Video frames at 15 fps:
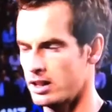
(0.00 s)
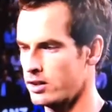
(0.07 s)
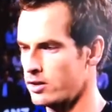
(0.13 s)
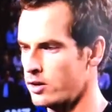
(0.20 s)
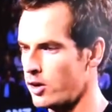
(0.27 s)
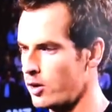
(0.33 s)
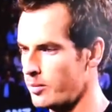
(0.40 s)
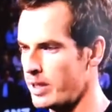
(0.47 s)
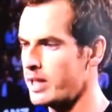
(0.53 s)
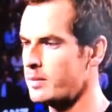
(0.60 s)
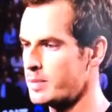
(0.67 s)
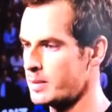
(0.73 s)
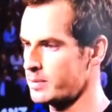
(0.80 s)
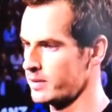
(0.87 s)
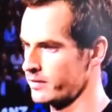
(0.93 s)
not
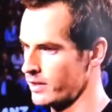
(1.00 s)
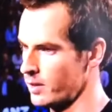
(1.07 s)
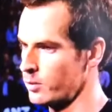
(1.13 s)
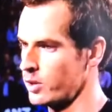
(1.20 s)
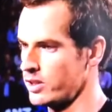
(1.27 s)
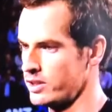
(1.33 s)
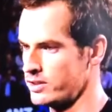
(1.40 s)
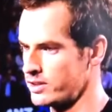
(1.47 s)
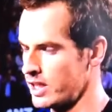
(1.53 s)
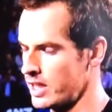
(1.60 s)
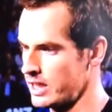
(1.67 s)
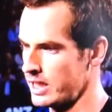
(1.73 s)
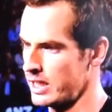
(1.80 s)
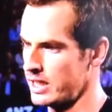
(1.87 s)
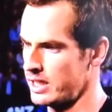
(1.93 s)
many people have done what he's
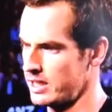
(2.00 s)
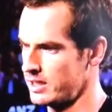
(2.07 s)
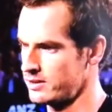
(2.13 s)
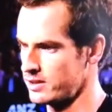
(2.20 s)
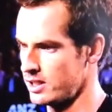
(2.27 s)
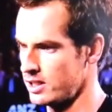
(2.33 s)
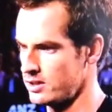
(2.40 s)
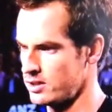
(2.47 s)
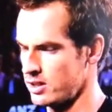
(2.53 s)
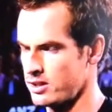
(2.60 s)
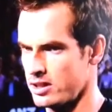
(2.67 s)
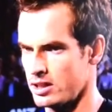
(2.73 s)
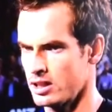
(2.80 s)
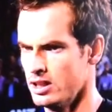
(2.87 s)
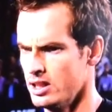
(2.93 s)
done at his age. I
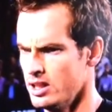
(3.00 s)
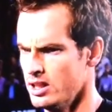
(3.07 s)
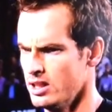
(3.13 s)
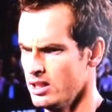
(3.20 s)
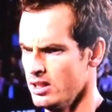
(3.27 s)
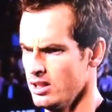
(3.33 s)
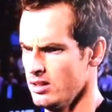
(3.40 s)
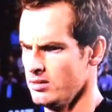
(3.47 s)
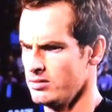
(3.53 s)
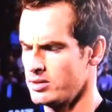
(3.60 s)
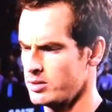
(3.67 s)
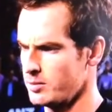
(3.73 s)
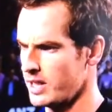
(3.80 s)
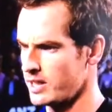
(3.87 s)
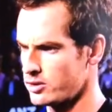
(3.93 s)
think
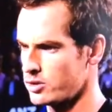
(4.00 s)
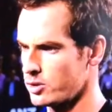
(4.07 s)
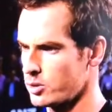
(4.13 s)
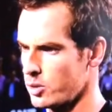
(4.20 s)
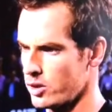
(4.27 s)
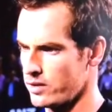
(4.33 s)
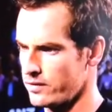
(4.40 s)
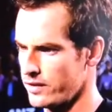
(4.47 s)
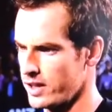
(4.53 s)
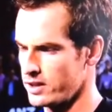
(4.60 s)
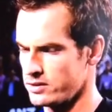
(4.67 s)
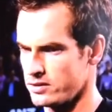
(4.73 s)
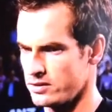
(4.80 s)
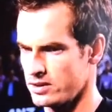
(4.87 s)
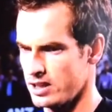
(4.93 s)
to make 2
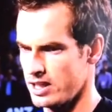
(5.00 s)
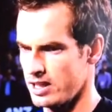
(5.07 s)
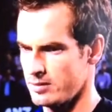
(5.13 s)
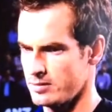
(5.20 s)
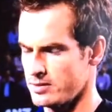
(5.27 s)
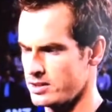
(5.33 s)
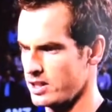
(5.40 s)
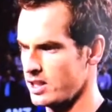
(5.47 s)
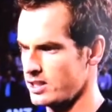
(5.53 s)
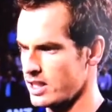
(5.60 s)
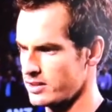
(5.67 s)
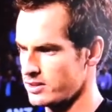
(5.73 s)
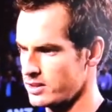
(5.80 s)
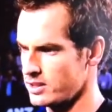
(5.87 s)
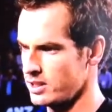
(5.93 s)
quarterfinals of slams
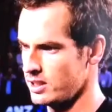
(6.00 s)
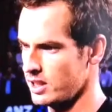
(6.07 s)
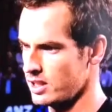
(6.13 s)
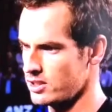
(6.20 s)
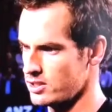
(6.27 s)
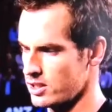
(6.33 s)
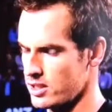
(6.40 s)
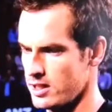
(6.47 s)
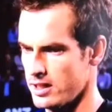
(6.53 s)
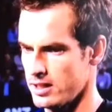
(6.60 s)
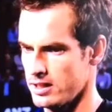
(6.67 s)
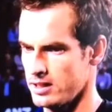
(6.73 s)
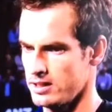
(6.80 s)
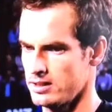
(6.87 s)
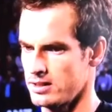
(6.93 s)
as a teenager
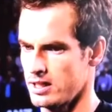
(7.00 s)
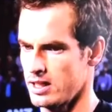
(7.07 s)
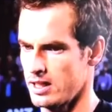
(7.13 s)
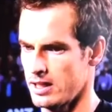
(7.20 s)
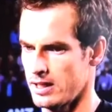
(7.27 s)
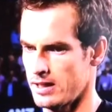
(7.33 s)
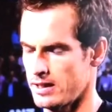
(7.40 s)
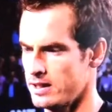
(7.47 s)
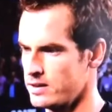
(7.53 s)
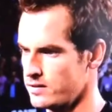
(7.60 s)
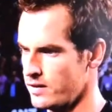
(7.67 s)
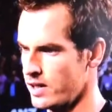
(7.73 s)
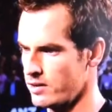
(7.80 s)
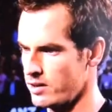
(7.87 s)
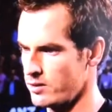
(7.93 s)
is
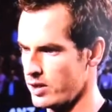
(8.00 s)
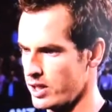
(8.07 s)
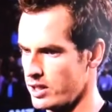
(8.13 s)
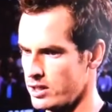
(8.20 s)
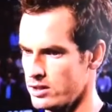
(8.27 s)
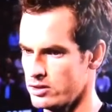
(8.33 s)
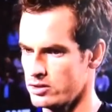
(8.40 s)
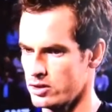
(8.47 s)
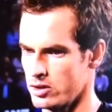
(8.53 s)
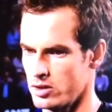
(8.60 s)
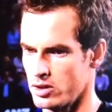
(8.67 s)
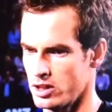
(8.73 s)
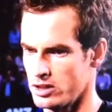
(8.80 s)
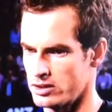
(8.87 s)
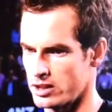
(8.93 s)
very rare.
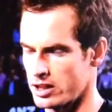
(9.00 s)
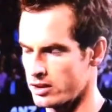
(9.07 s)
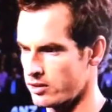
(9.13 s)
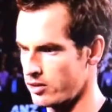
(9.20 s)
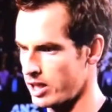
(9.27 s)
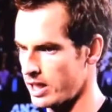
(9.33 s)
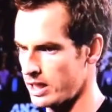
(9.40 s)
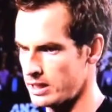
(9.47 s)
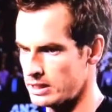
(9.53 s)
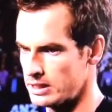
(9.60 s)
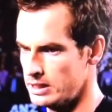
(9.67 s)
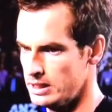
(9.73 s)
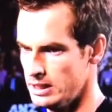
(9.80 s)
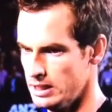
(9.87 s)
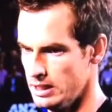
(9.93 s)
So he's done great, and
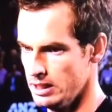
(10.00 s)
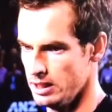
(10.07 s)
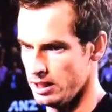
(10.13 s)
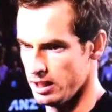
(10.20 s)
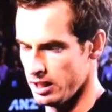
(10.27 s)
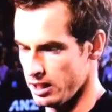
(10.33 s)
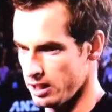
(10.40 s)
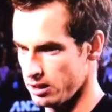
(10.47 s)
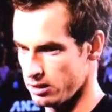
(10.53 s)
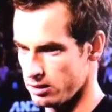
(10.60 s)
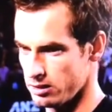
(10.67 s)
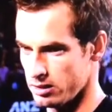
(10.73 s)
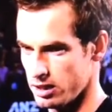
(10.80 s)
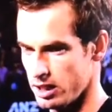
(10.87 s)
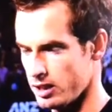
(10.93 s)

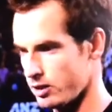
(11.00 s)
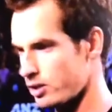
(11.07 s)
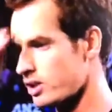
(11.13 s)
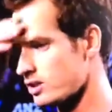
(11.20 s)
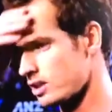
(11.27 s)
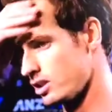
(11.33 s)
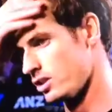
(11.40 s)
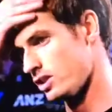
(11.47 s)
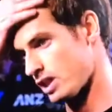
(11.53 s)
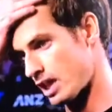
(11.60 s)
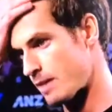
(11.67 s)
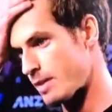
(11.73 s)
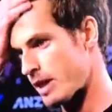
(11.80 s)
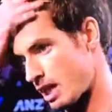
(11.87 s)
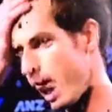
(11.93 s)
he'll continue to
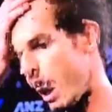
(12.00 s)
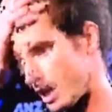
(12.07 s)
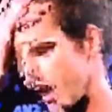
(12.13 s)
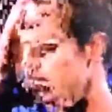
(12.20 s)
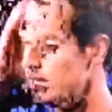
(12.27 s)
get better.